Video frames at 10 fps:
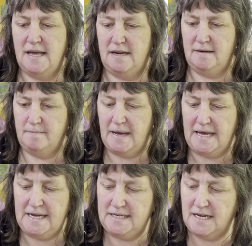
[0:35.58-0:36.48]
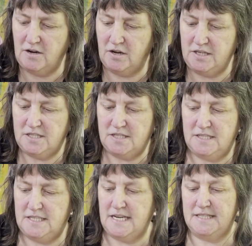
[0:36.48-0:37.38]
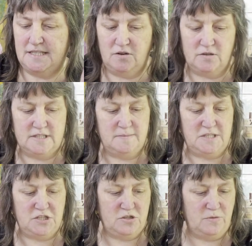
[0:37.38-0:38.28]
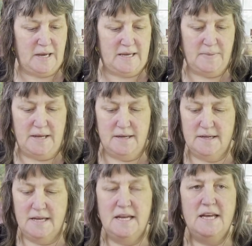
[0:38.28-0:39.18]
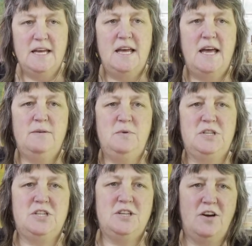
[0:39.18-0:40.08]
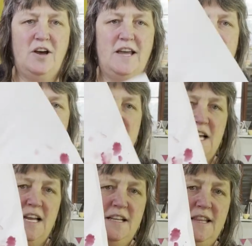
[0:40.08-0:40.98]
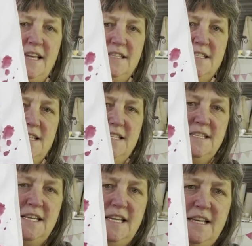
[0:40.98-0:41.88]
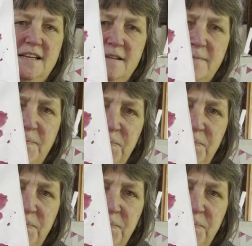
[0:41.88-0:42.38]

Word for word: that it made, and I'd tested on some tissue paper, which I have done, and that's this here.